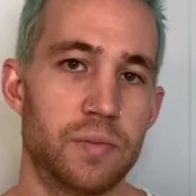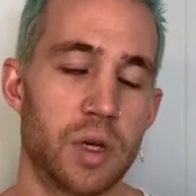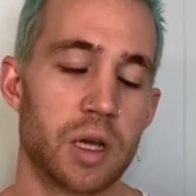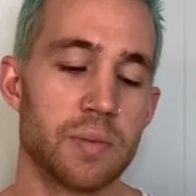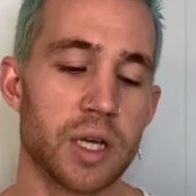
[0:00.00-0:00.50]

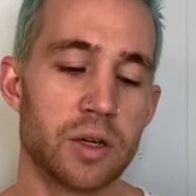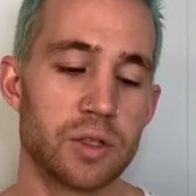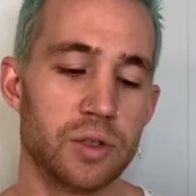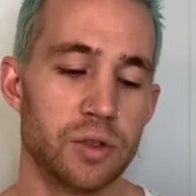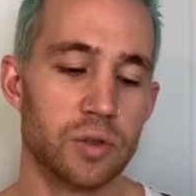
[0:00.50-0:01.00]
it comes out
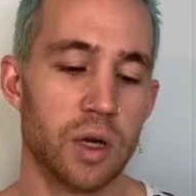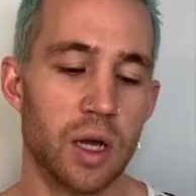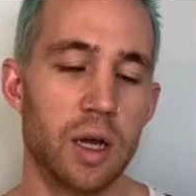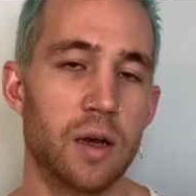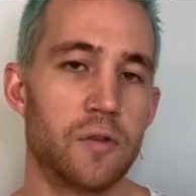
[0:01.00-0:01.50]
to
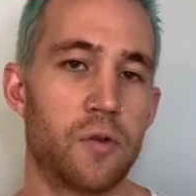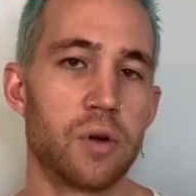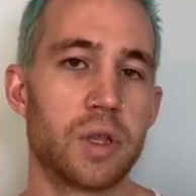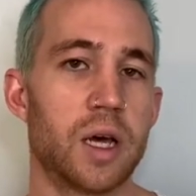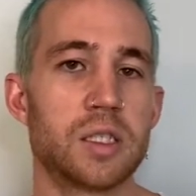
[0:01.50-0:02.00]

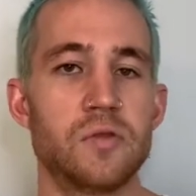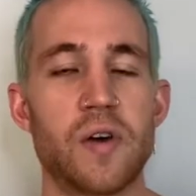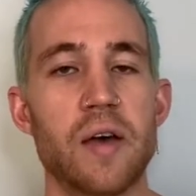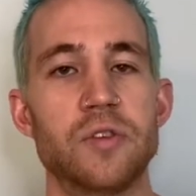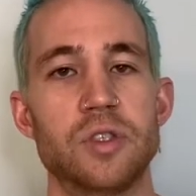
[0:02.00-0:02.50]

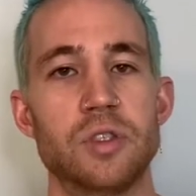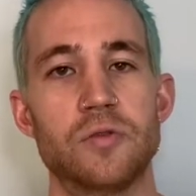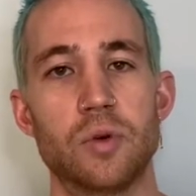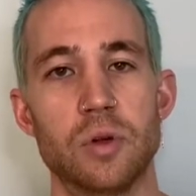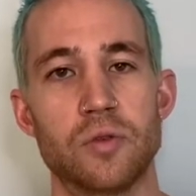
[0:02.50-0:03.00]

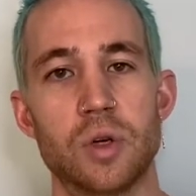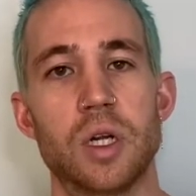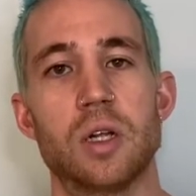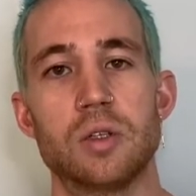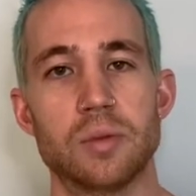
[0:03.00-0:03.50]

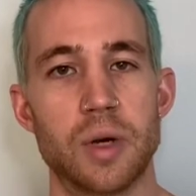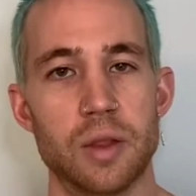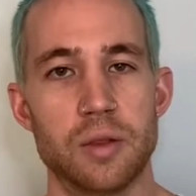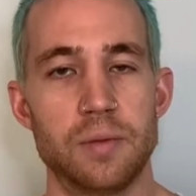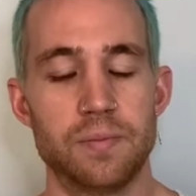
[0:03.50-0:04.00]
$4,544 a
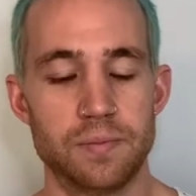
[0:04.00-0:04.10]
month.